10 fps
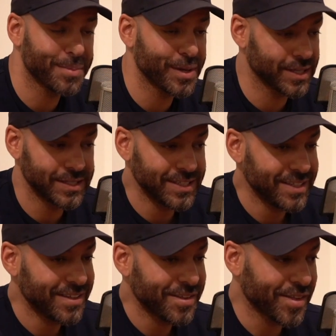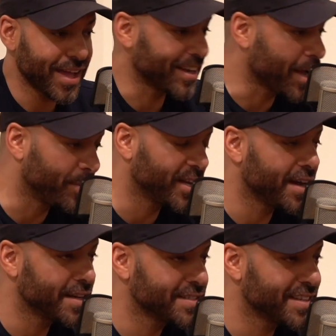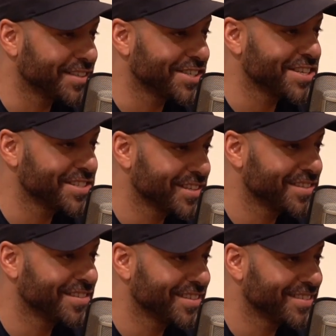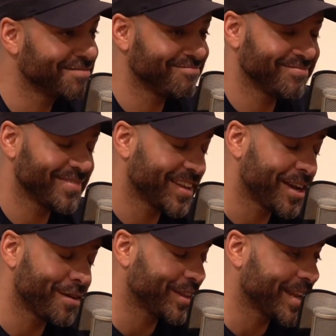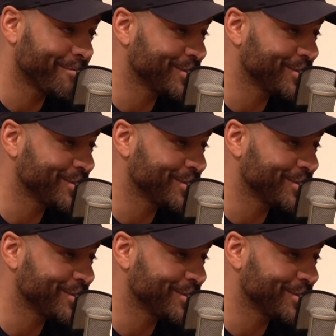but had a couple of nice touches, and after that